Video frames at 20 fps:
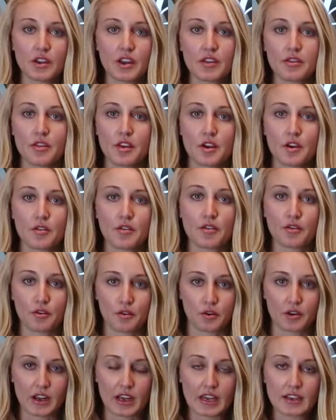in their
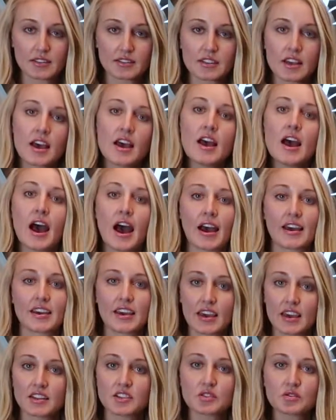30s. I
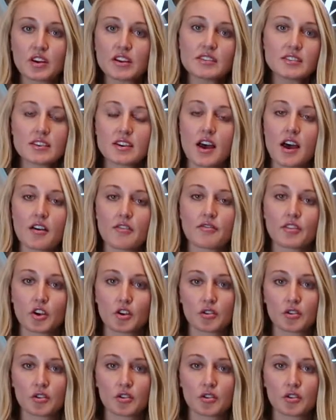can't stress enough